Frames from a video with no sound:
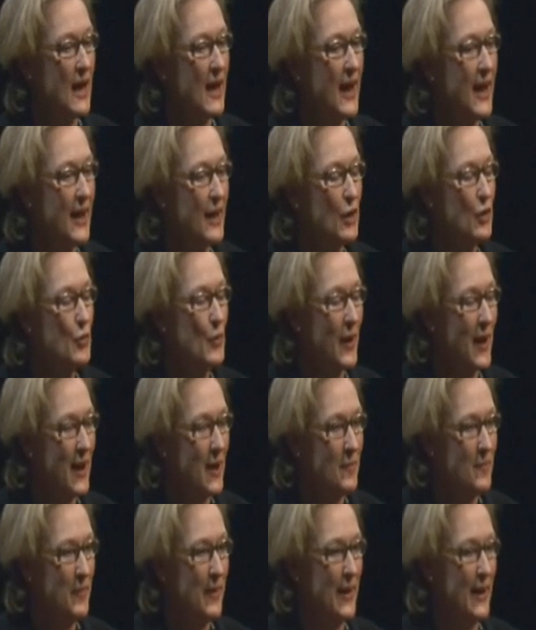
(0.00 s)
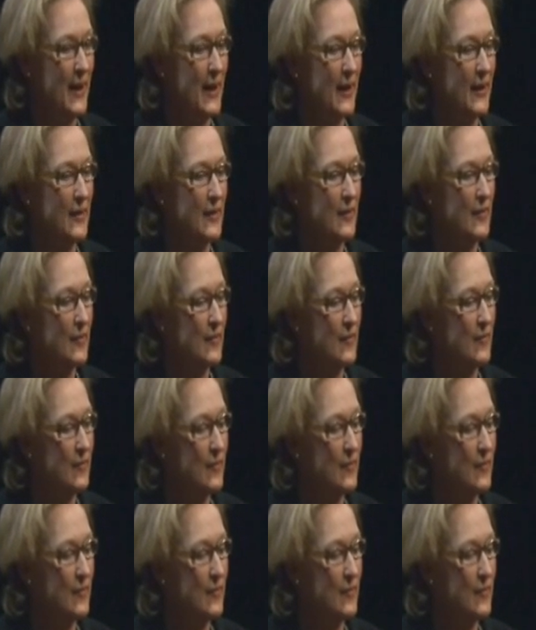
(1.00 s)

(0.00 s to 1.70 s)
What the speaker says: I had a grab bag.